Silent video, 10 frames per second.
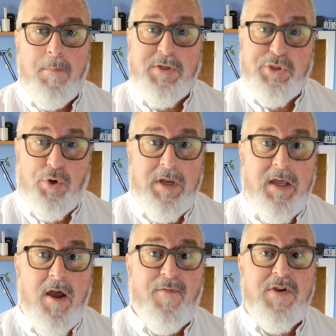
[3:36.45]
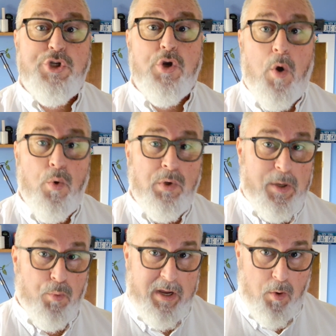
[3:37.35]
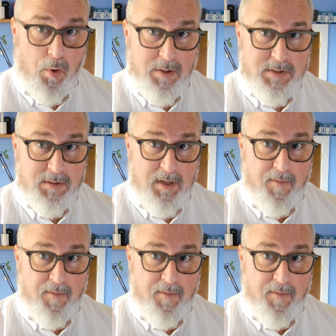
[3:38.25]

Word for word: But turning it off is your only recourse